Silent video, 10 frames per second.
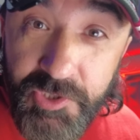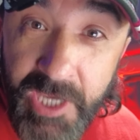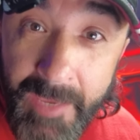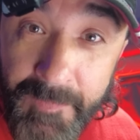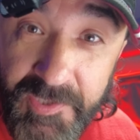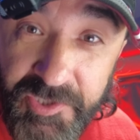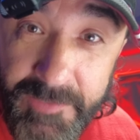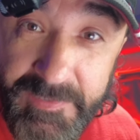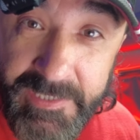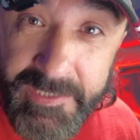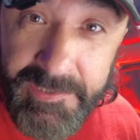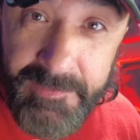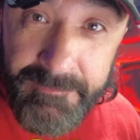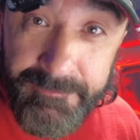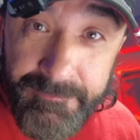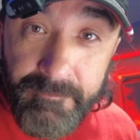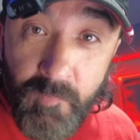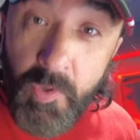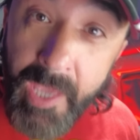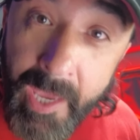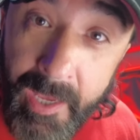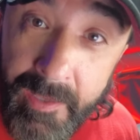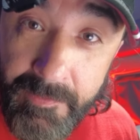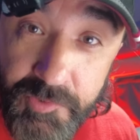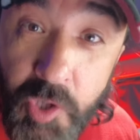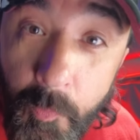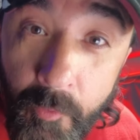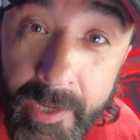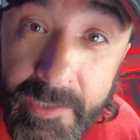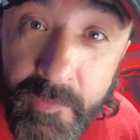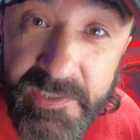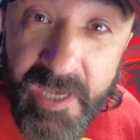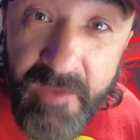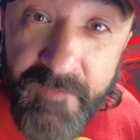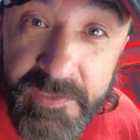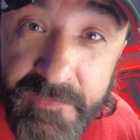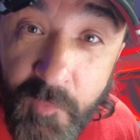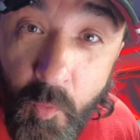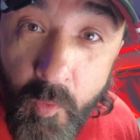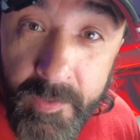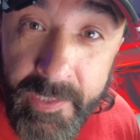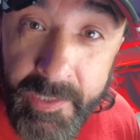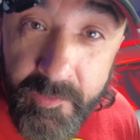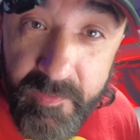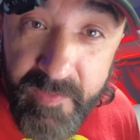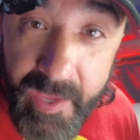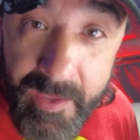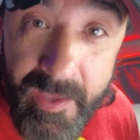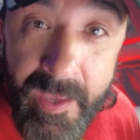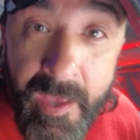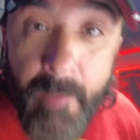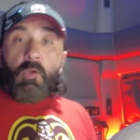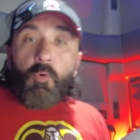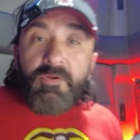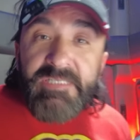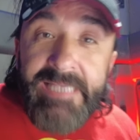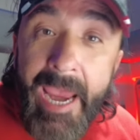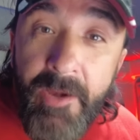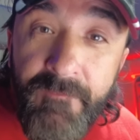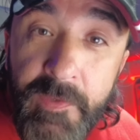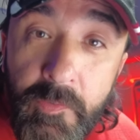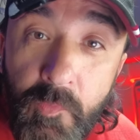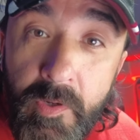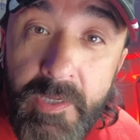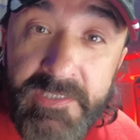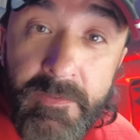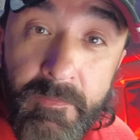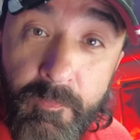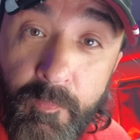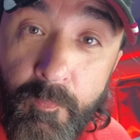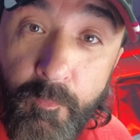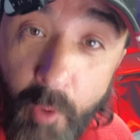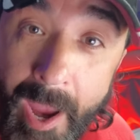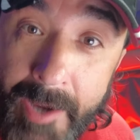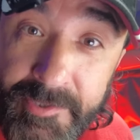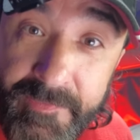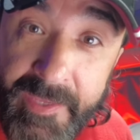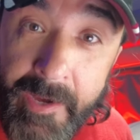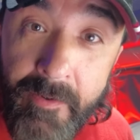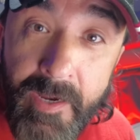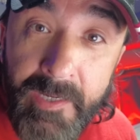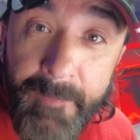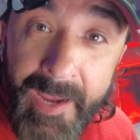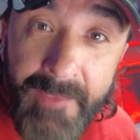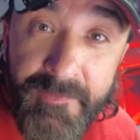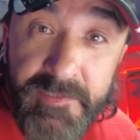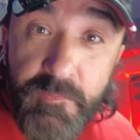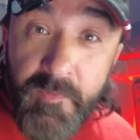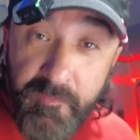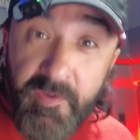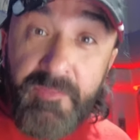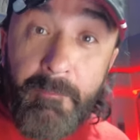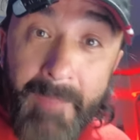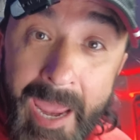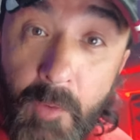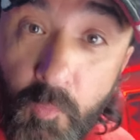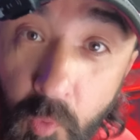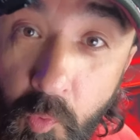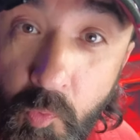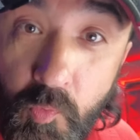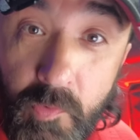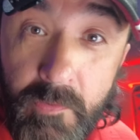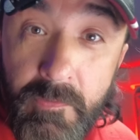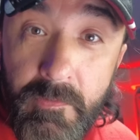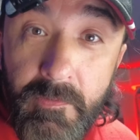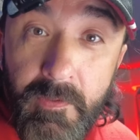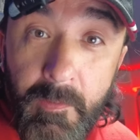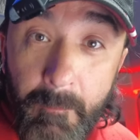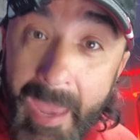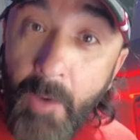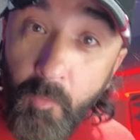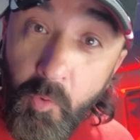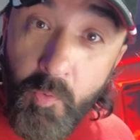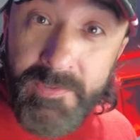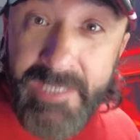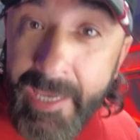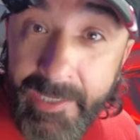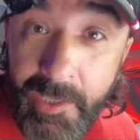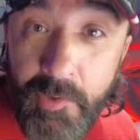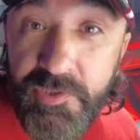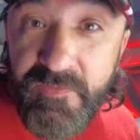championship season. Well, yeah, Joe Brady was offensive coordinator of that. Where Satterfield was, prior to the Carolina Panthers, was with Matt Ruhle. Matt Ruhle was a head coach